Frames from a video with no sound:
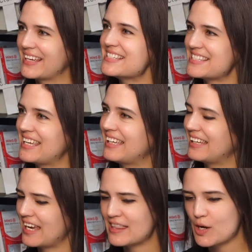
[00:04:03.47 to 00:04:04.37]
I see.
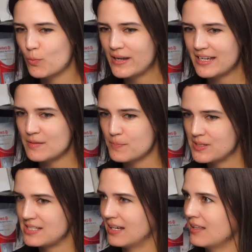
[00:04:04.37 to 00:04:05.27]
And like, what in
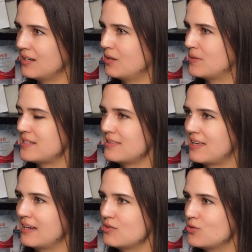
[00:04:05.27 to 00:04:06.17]
particular was it
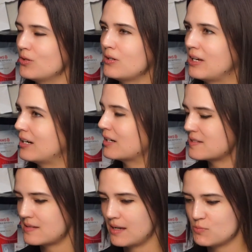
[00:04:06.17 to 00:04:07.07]
that drew you here?
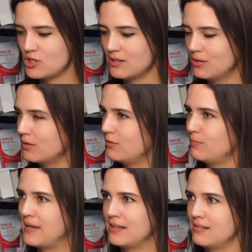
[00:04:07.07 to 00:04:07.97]
Because I'm sure you could have
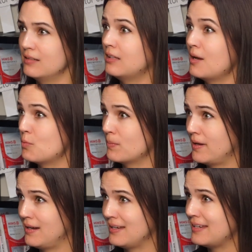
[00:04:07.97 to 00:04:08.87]
made a lot more
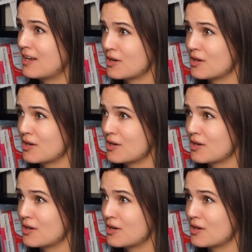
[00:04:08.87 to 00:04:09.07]
money in